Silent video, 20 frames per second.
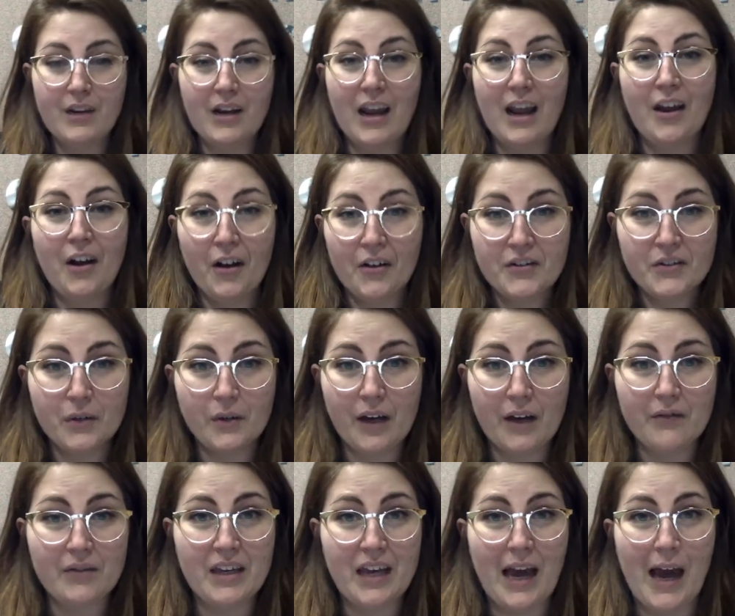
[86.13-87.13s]
I also
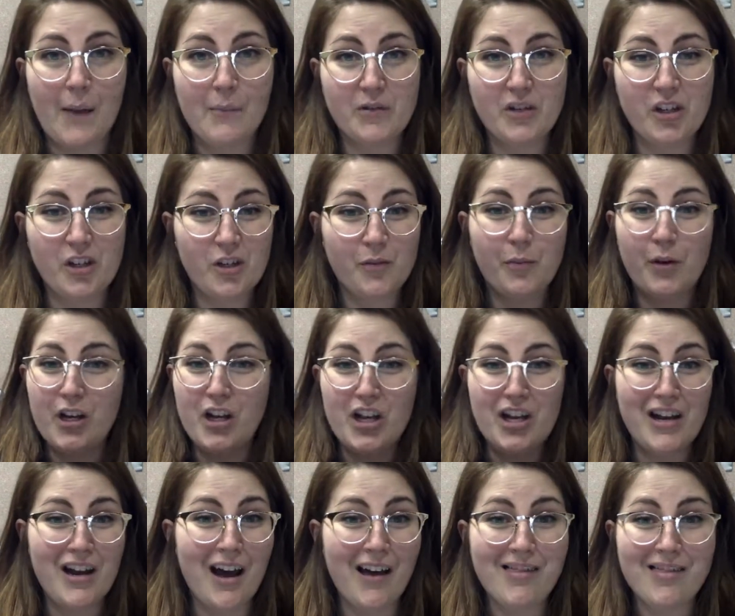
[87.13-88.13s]
have the option to put
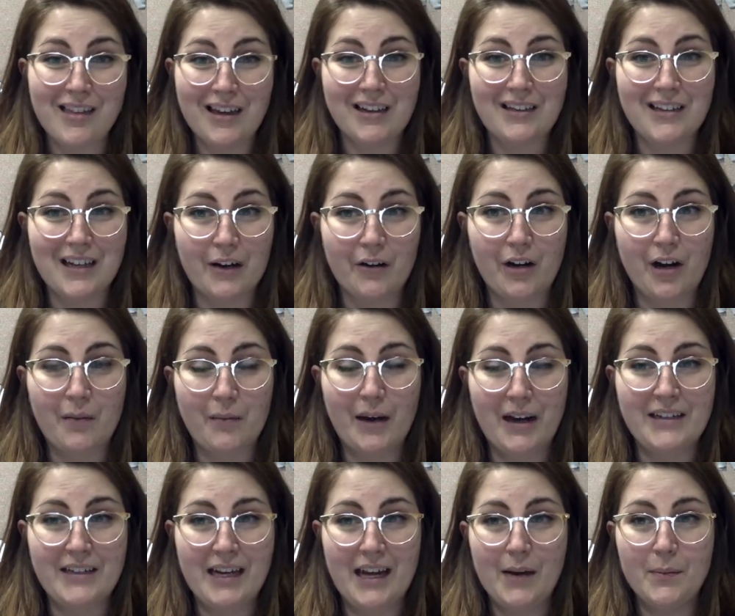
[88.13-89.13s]
nothing down on
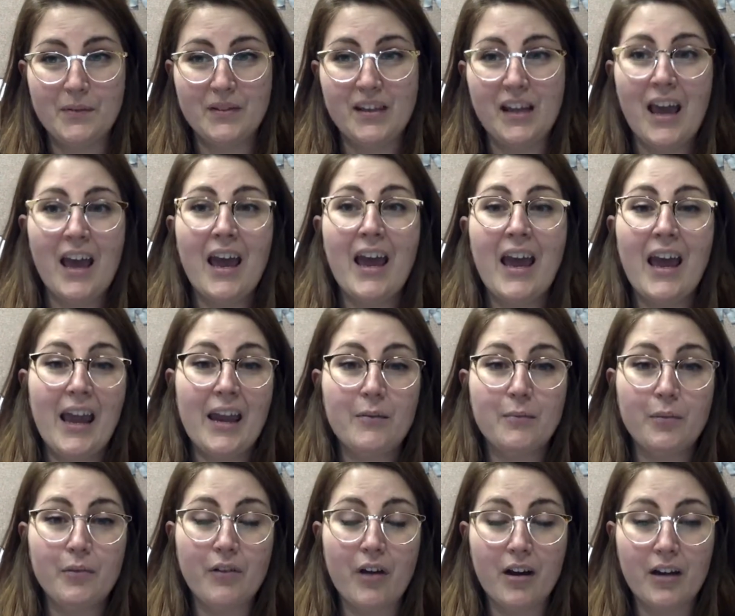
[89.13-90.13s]
my tapes
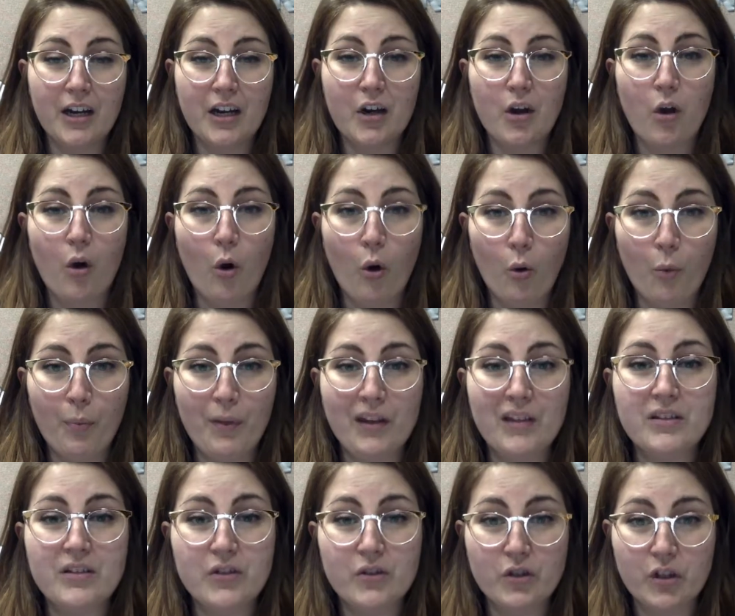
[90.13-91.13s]
and pluck an
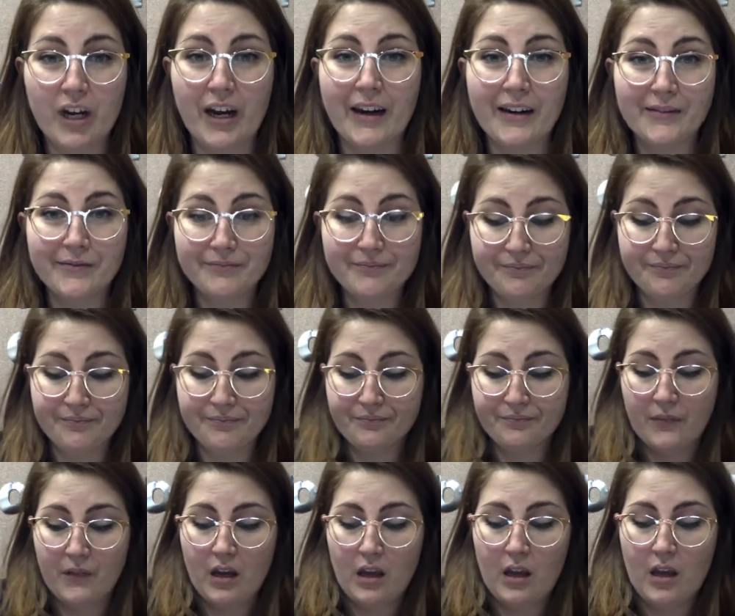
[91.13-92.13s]
open string.
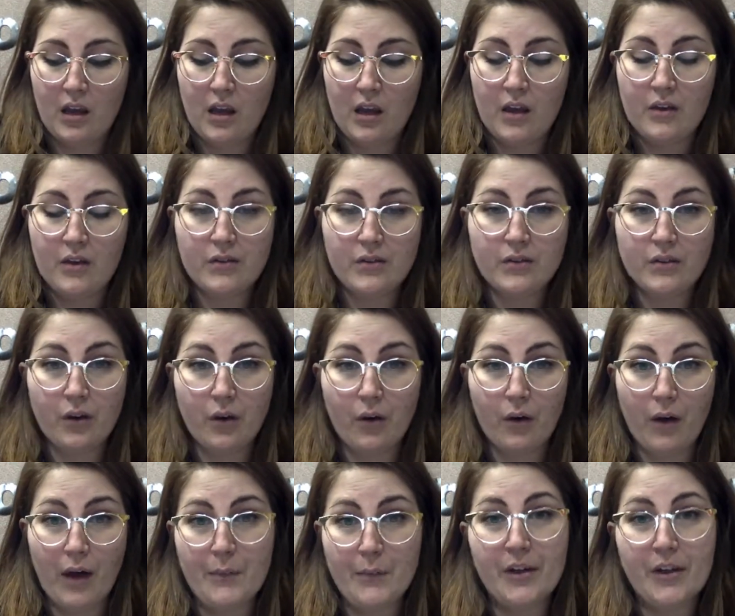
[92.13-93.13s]

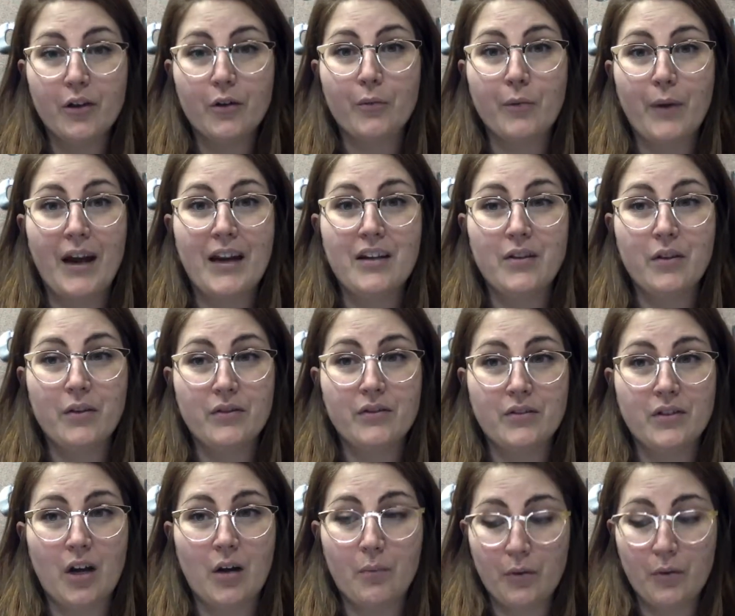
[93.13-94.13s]
So I'm going to write those
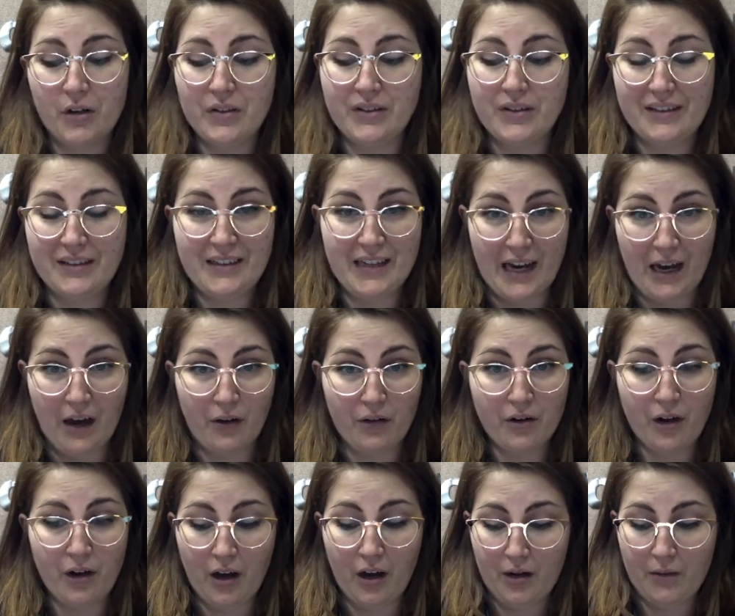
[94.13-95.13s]
numbers
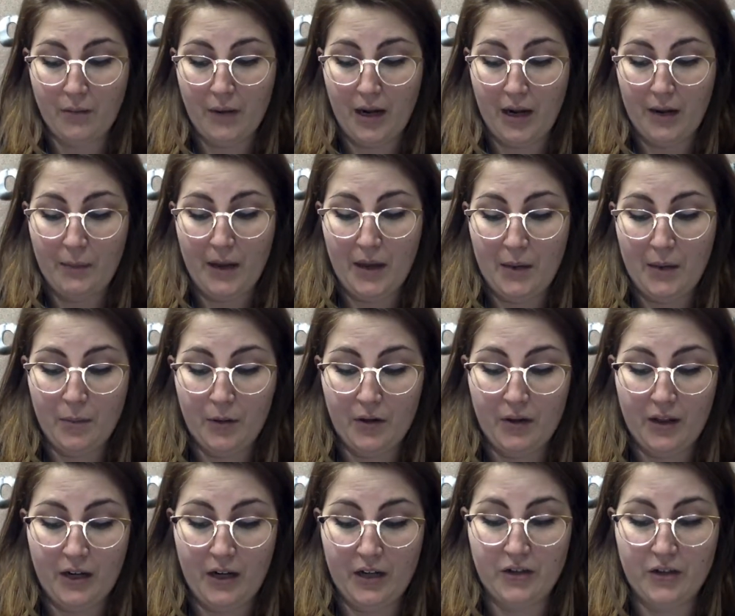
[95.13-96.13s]
down on my paper
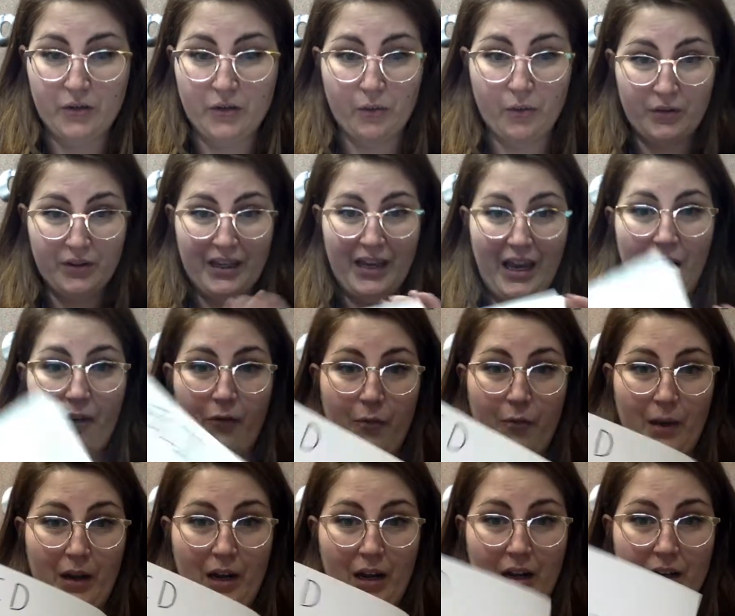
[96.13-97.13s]
that I just wrote the
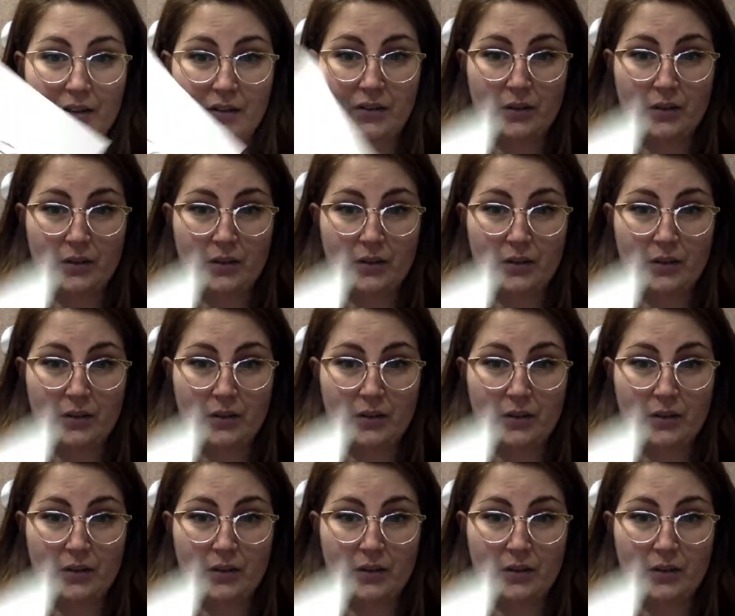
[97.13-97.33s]
alphabet on.